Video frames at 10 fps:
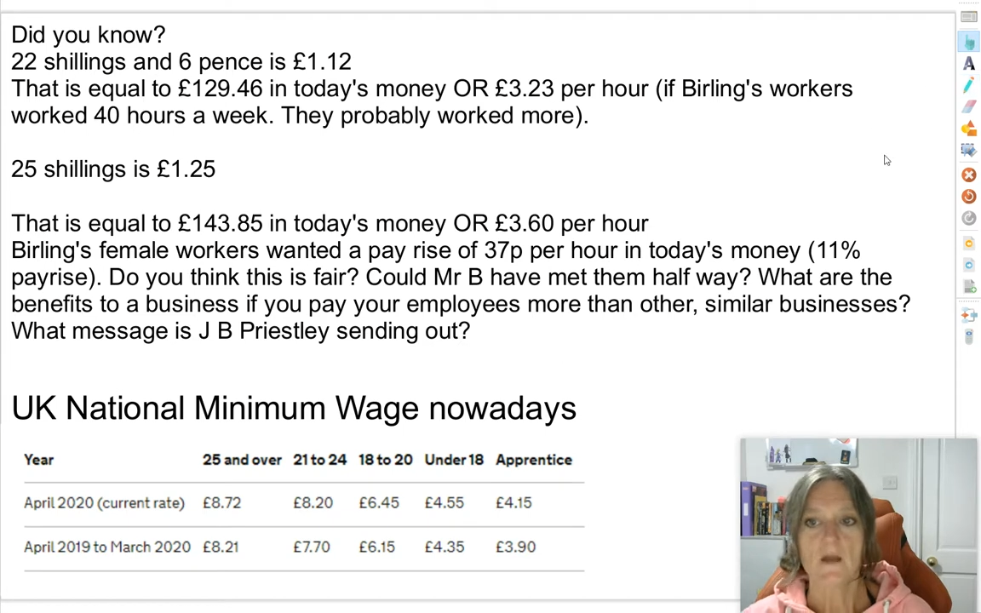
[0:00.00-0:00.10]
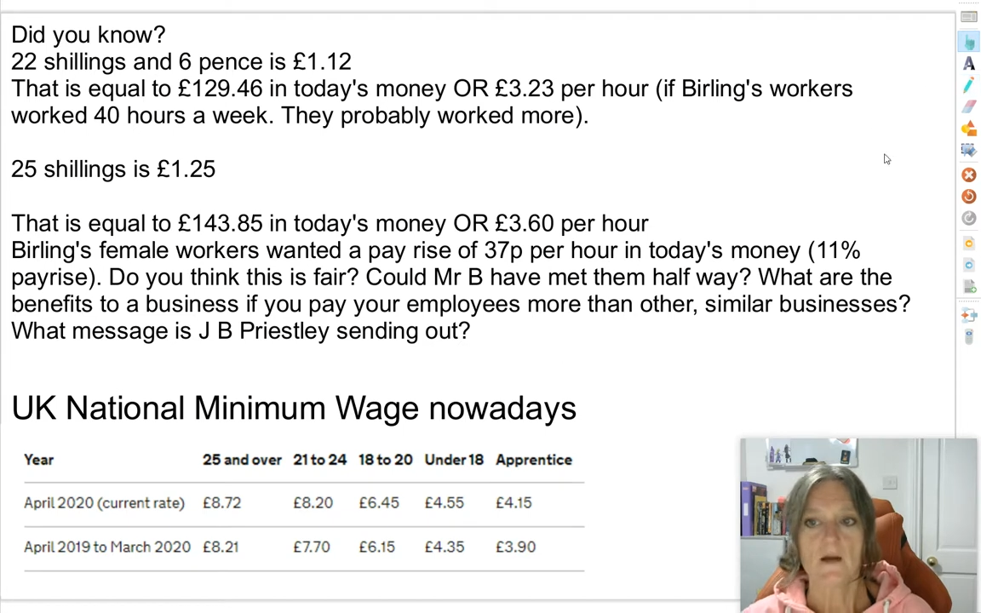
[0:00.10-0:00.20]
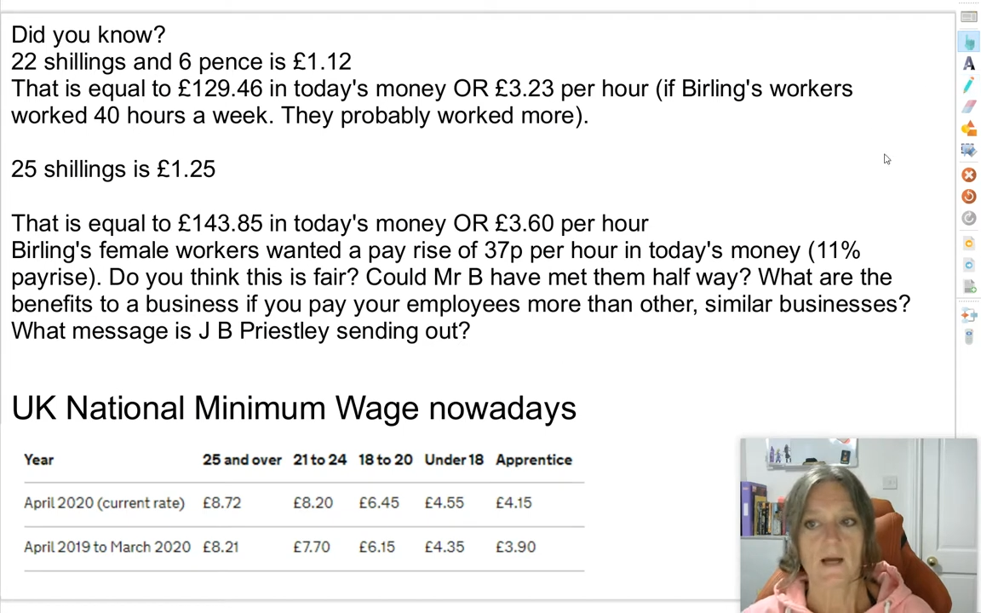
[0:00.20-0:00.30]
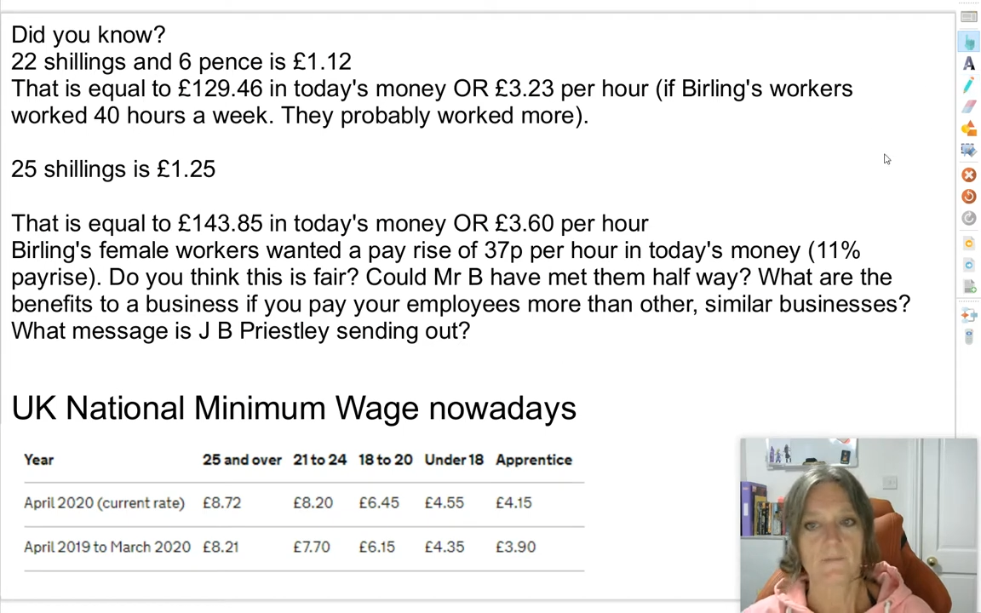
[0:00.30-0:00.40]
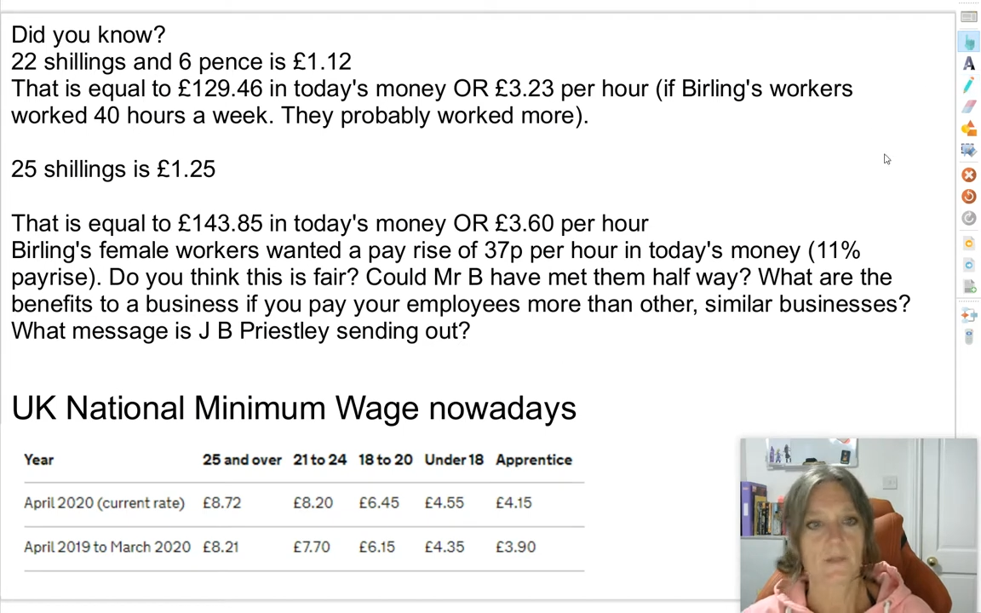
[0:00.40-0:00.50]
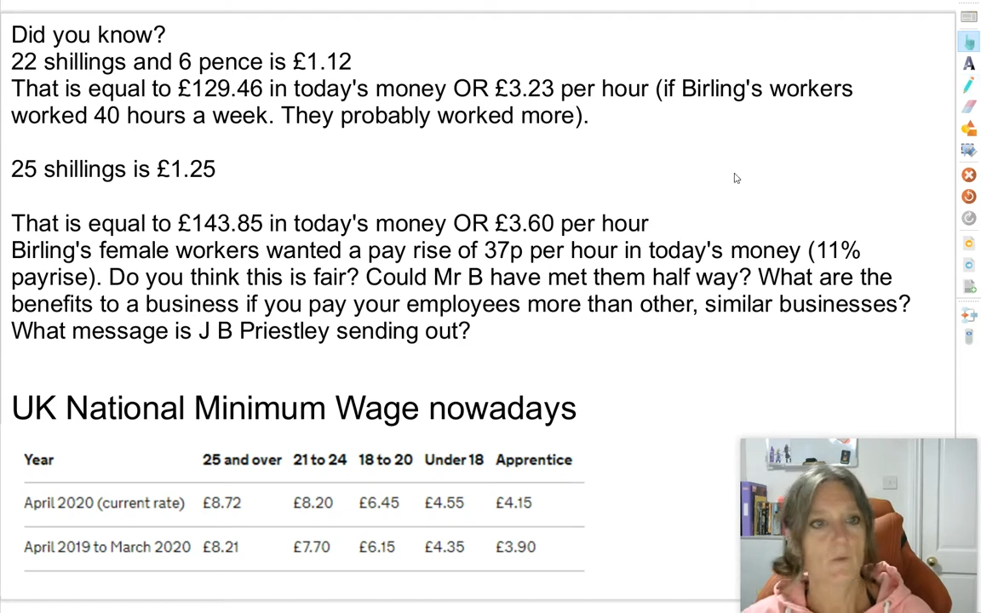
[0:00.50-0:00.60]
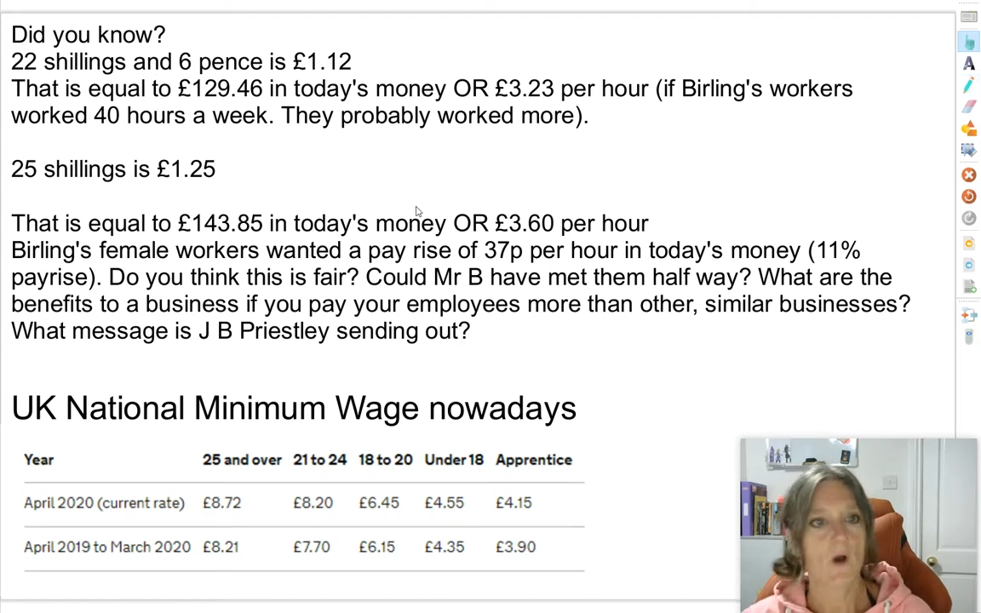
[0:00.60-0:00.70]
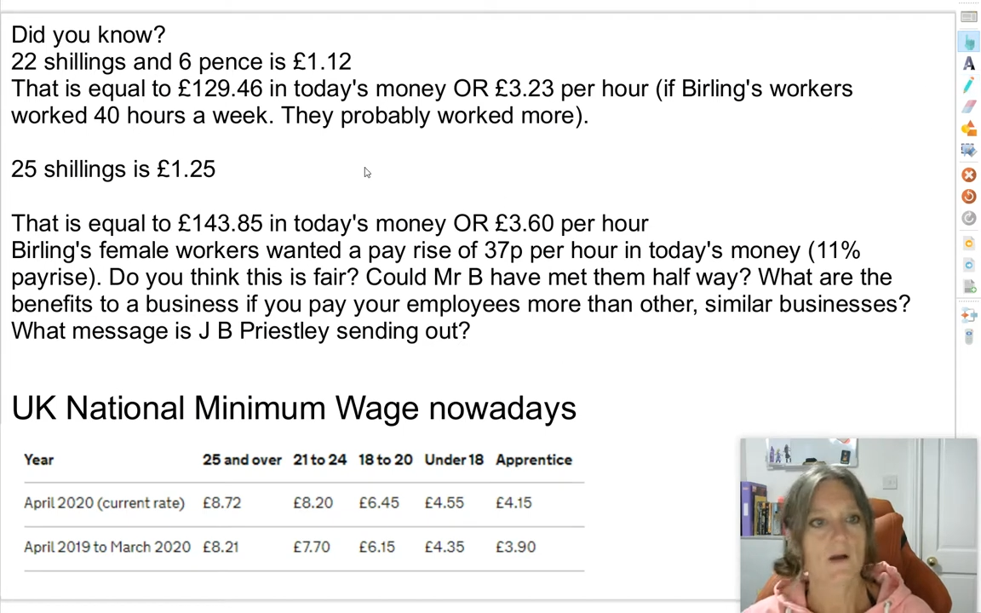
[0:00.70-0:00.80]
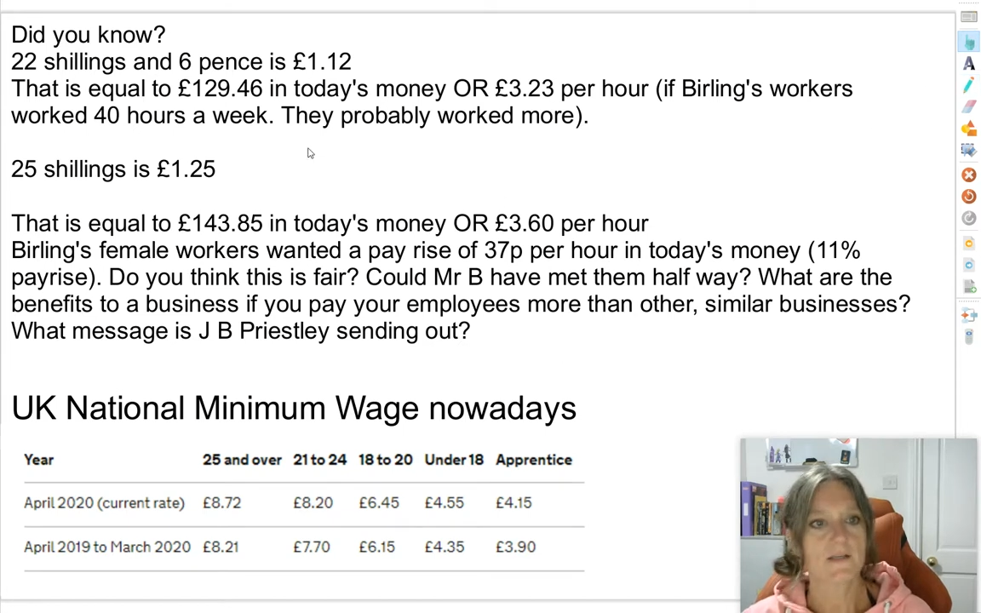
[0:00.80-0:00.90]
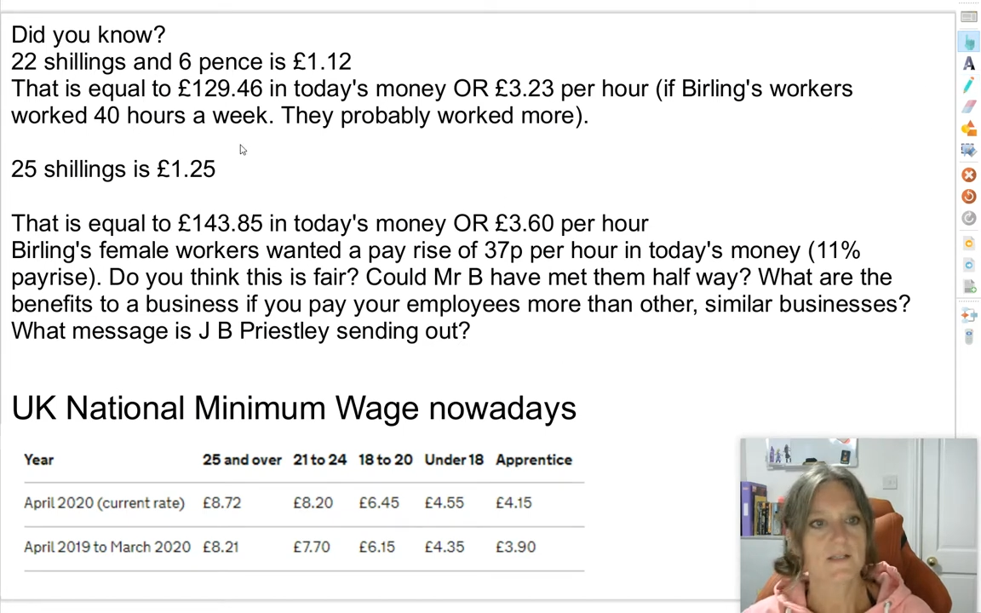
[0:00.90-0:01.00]
Now,
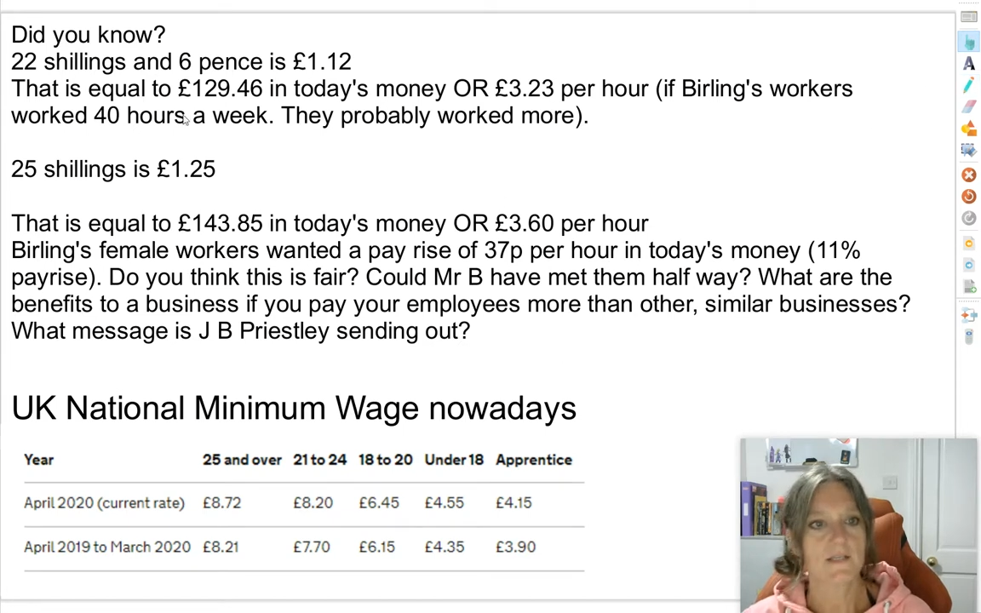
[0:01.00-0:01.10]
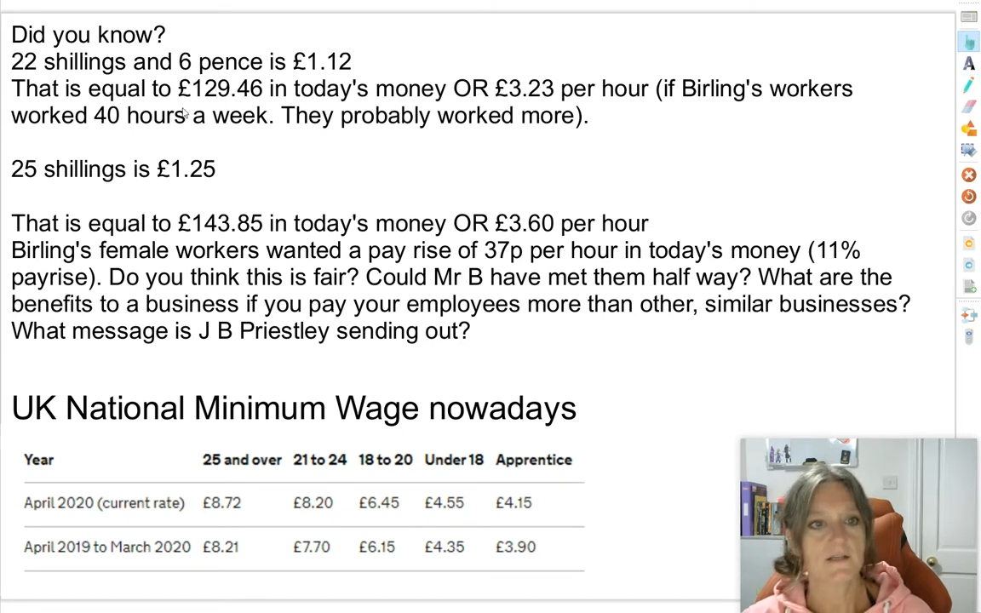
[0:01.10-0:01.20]
what I did,